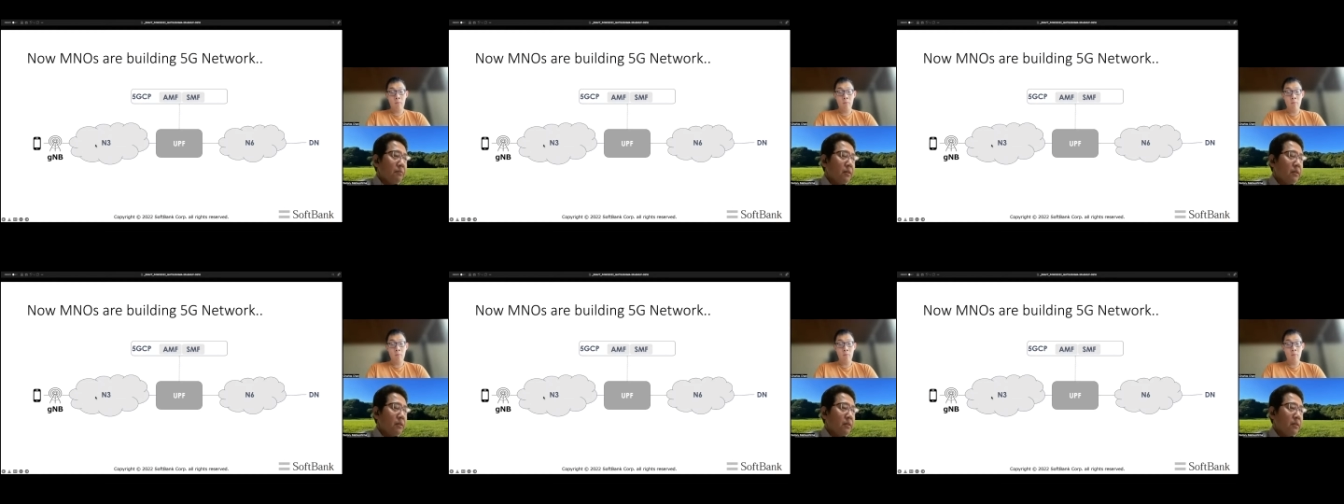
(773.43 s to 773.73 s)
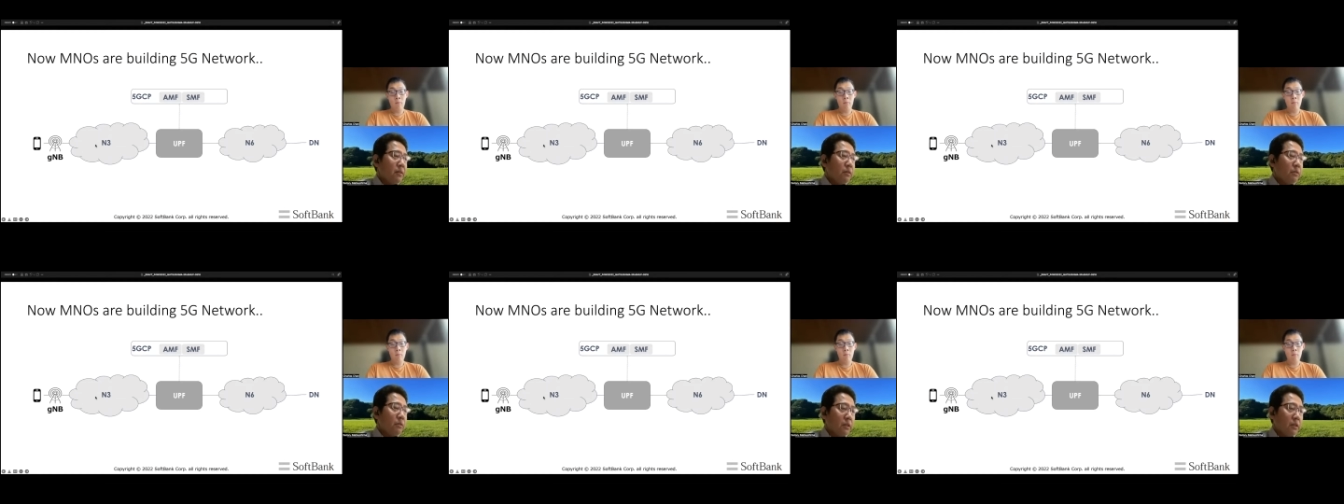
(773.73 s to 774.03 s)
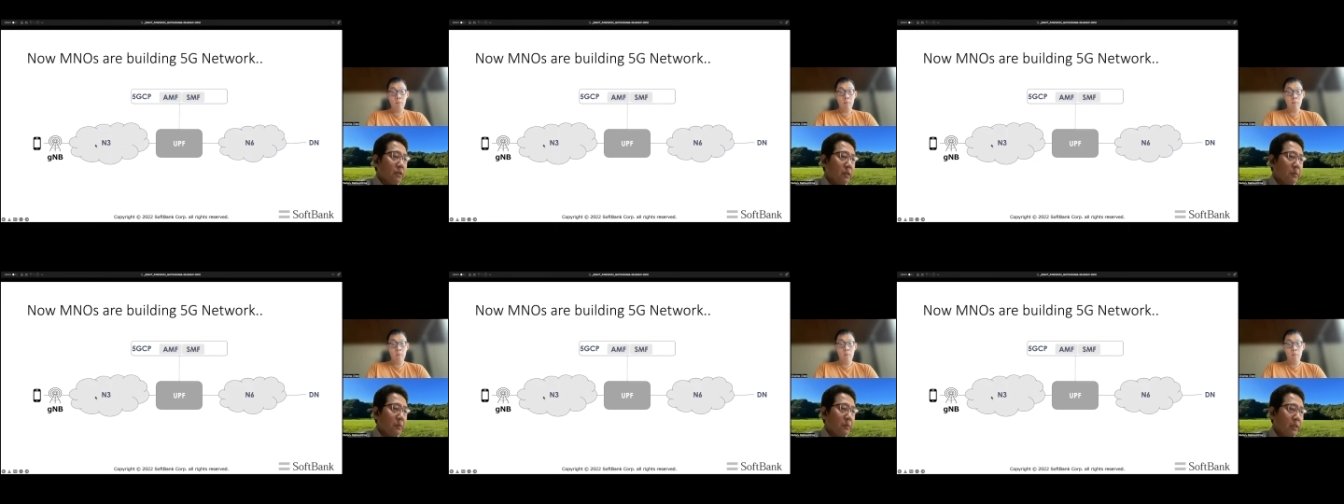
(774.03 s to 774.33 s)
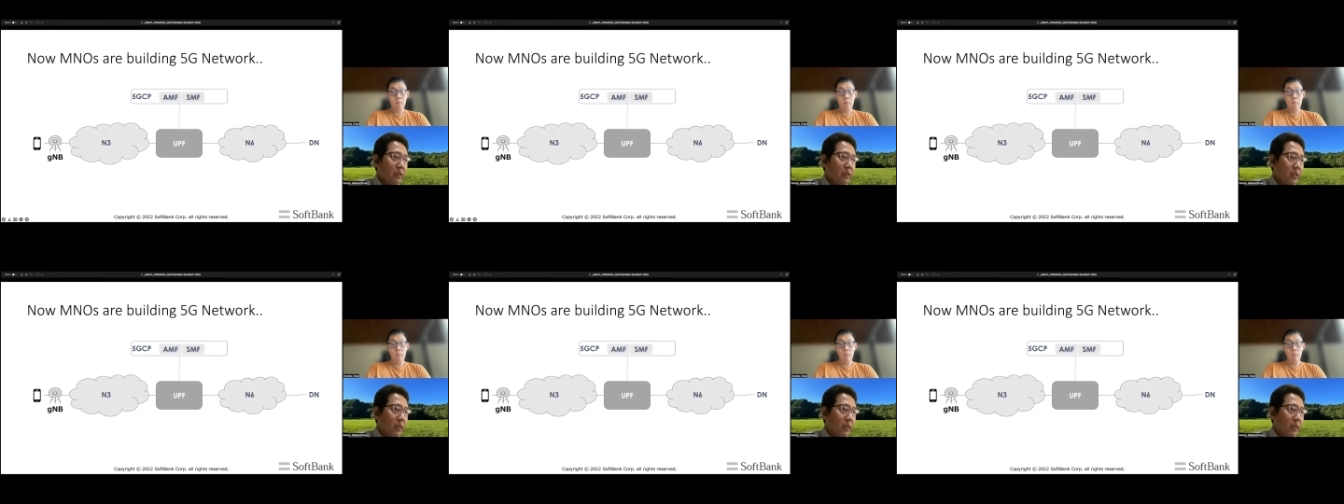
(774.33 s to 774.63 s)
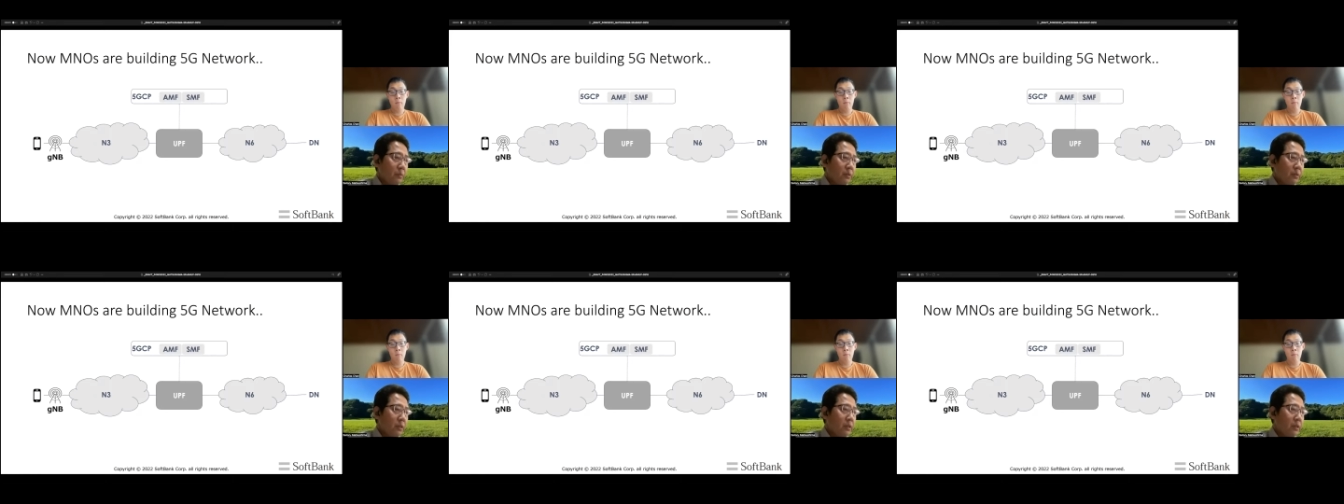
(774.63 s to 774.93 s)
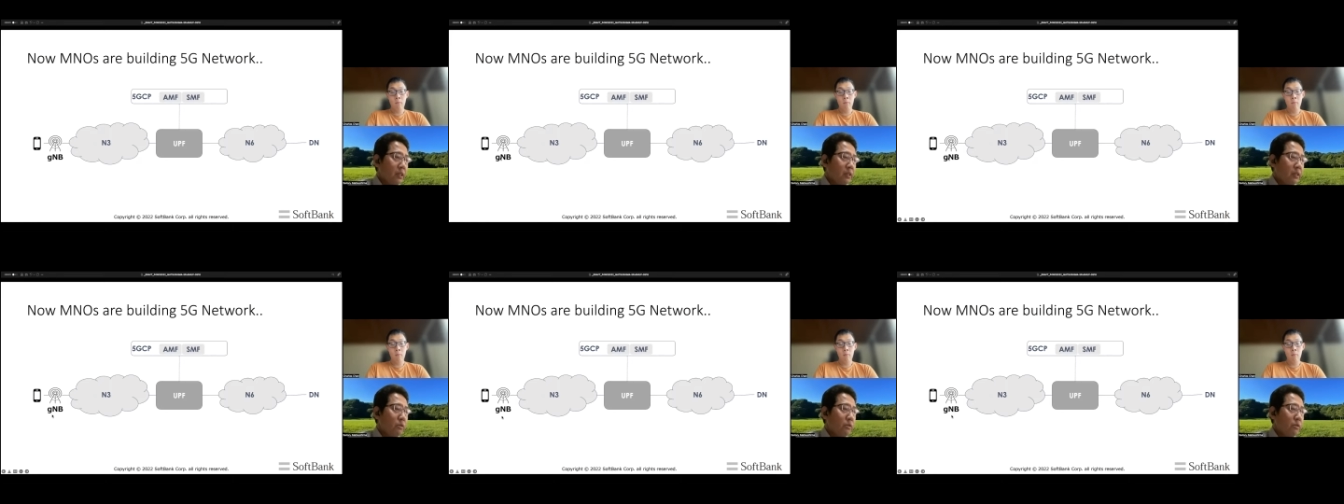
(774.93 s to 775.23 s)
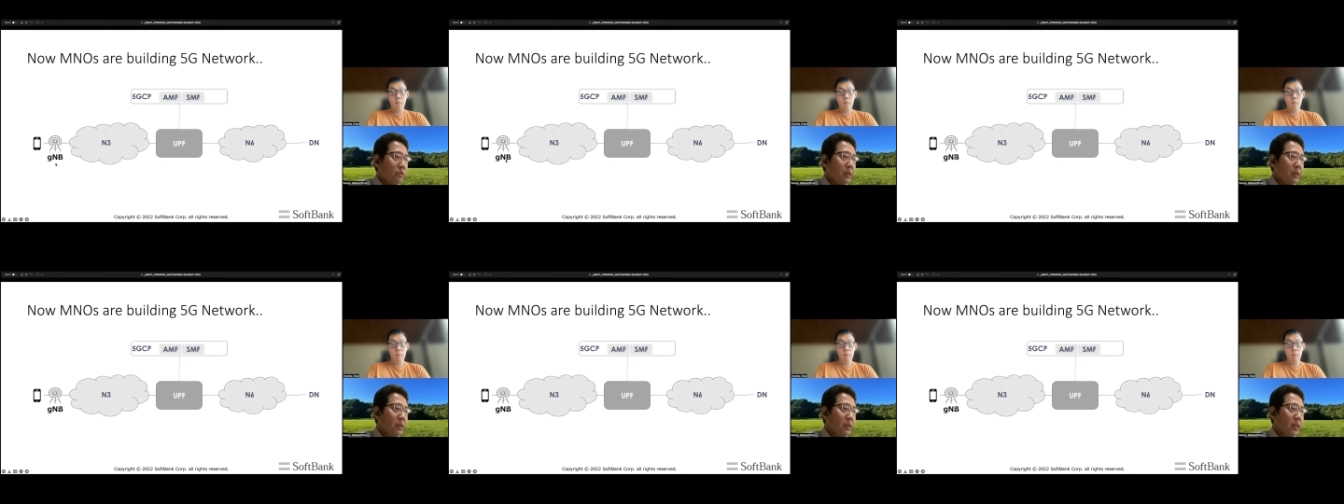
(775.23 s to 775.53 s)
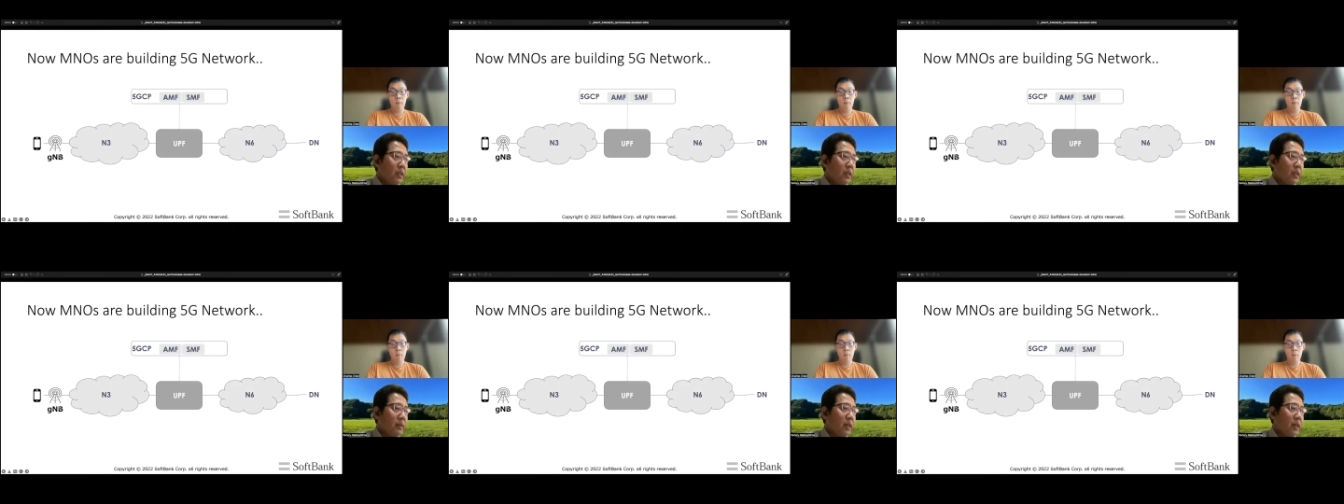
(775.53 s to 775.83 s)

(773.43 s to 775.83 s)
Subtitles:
the connectivity with the G node B